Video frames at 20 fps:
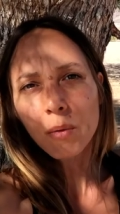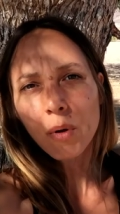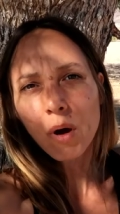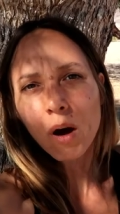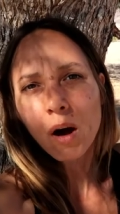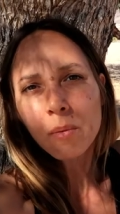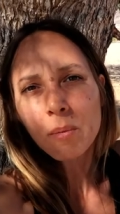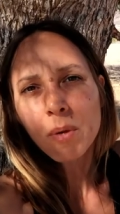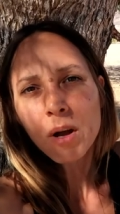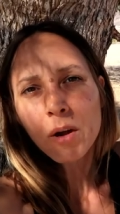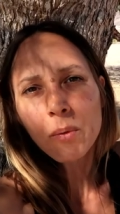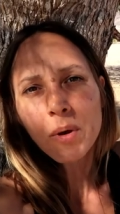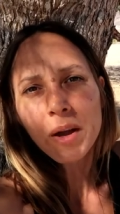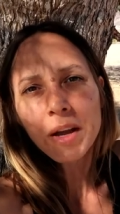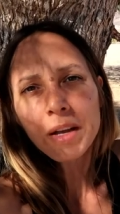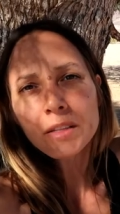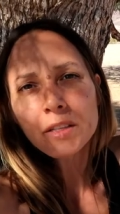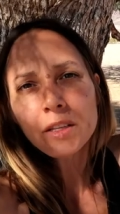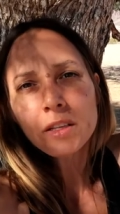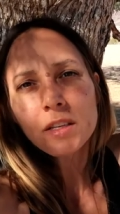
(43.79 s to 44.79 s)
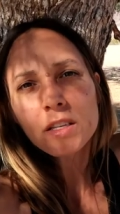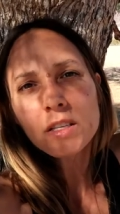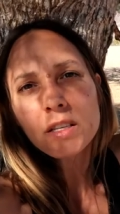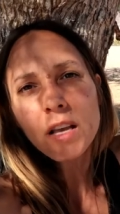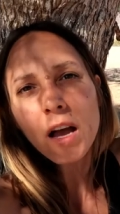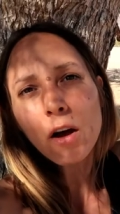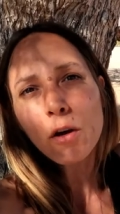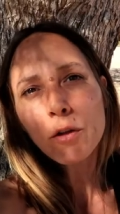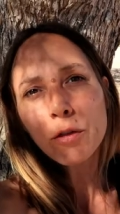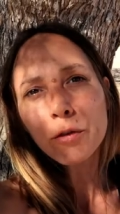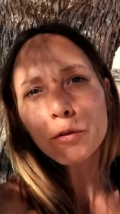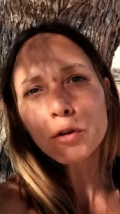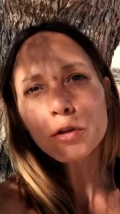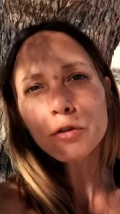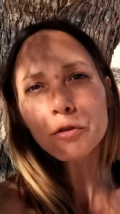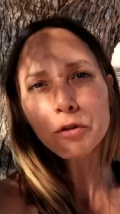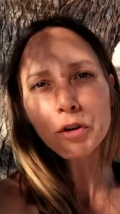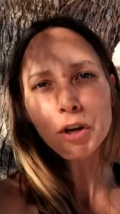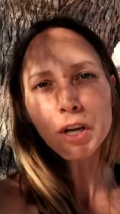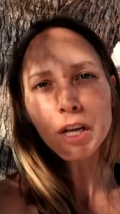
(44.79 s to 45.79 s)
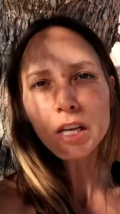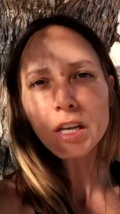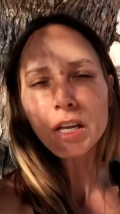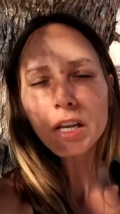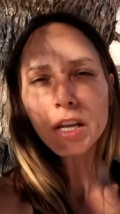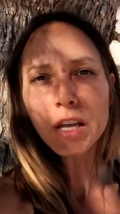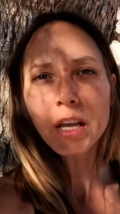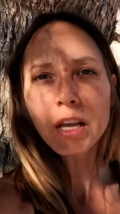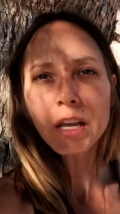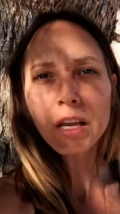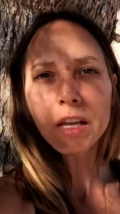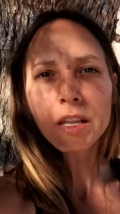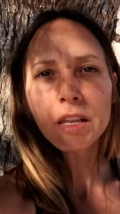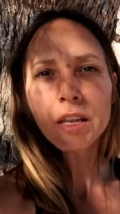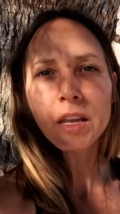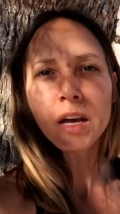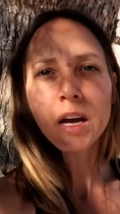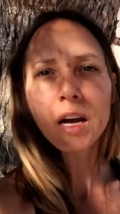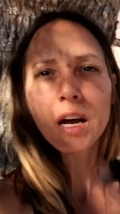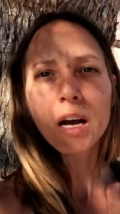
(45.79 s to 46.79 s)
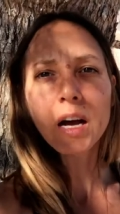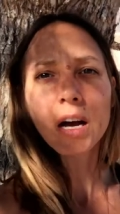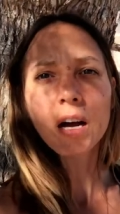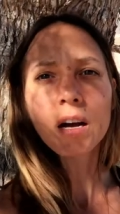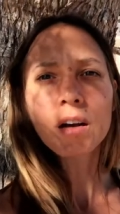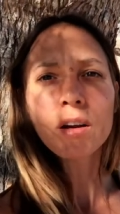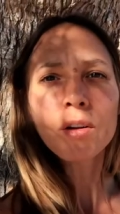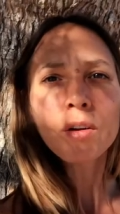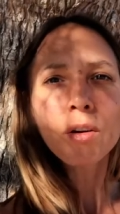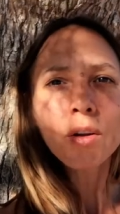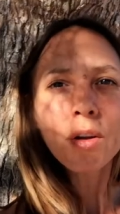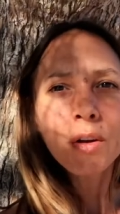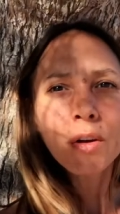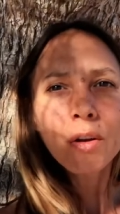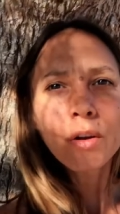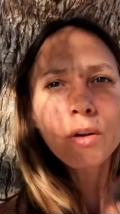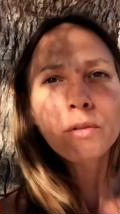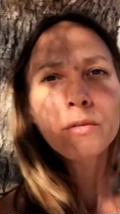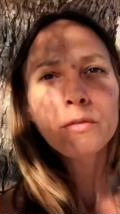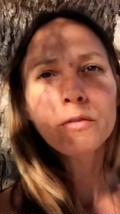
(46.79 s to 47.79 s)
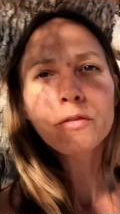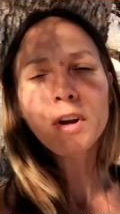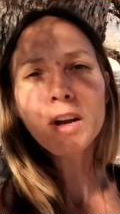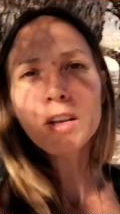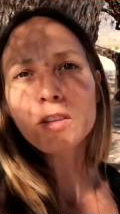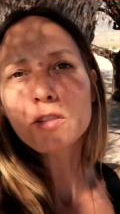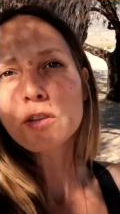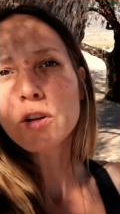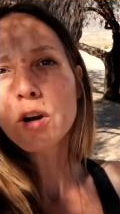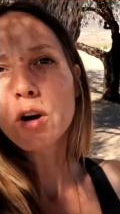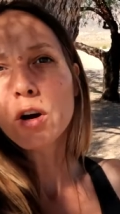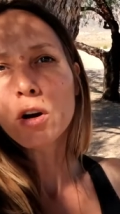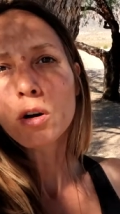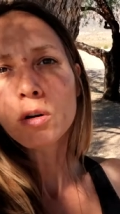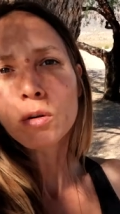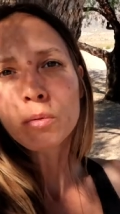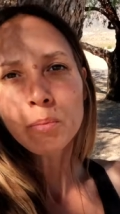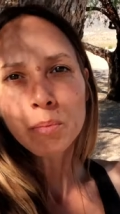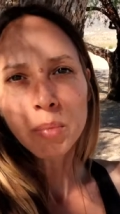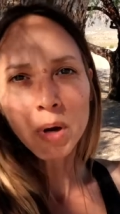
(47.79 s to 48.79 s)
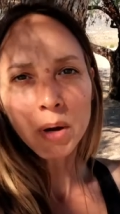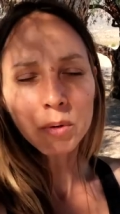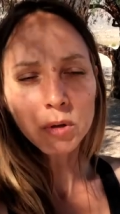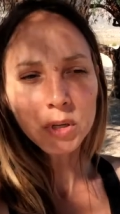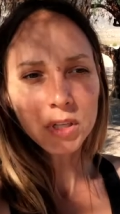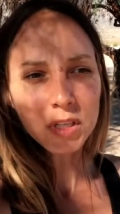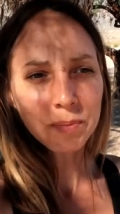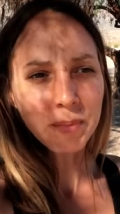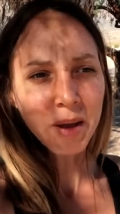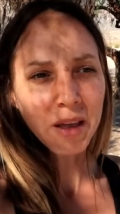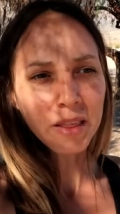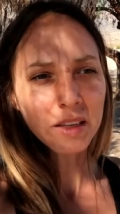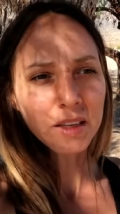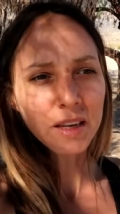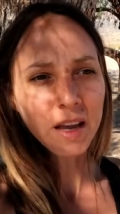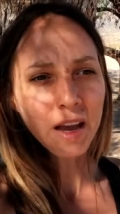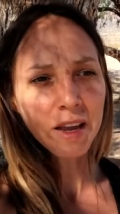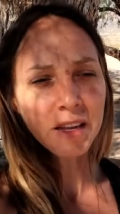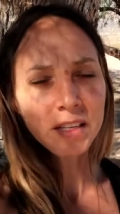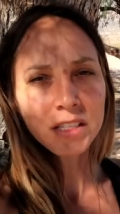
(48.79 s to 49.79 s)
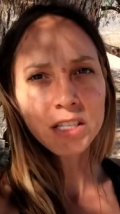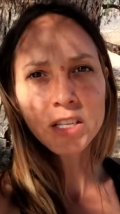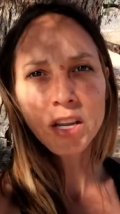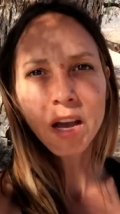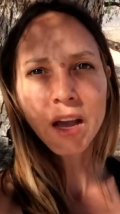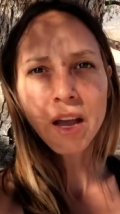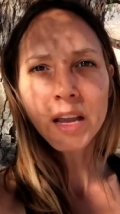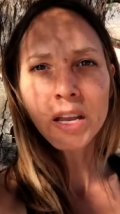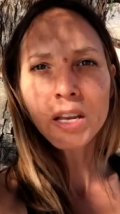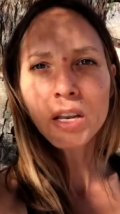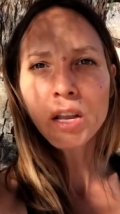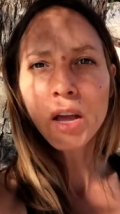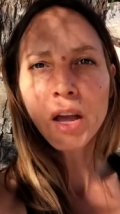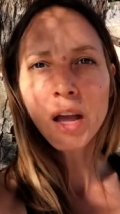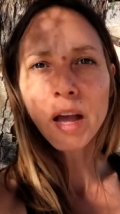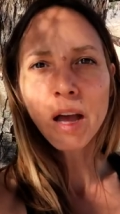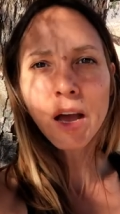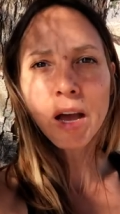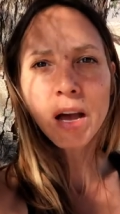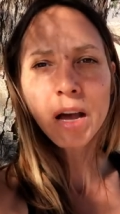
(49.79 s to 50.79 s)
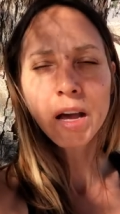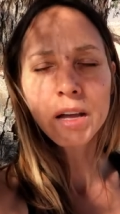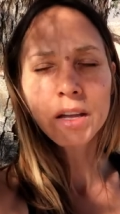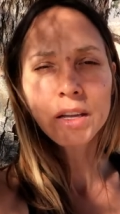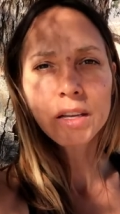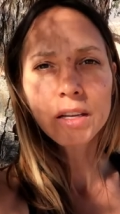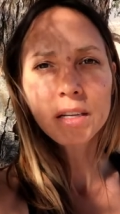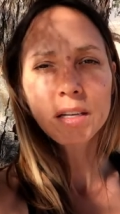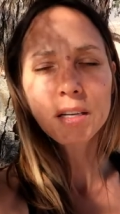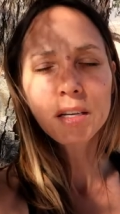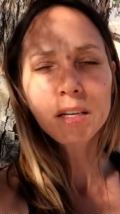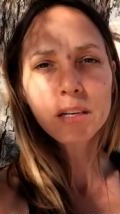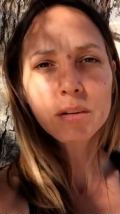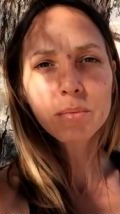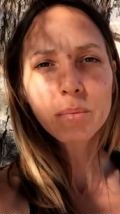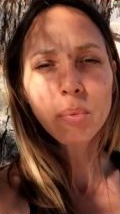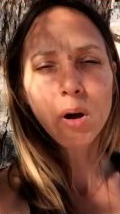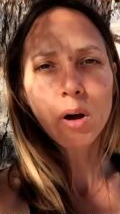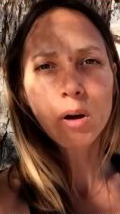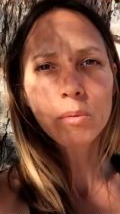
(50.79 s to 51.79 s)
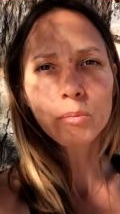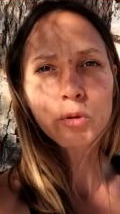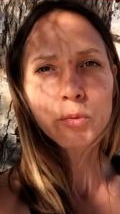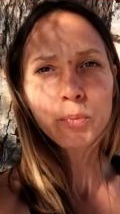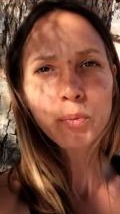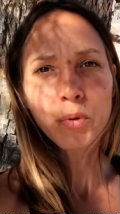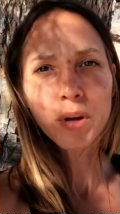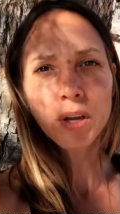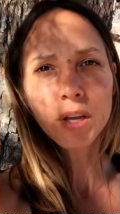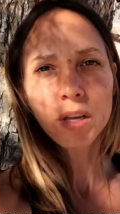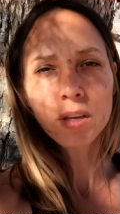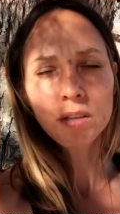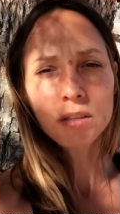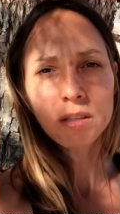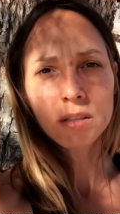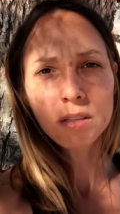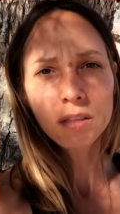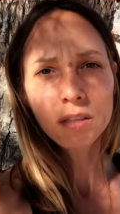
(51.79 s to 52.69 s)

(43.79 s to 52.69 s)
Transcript: on my way to this health retreat in uh, Fresno, but I'm going to spend the night tonight at Palm Springs,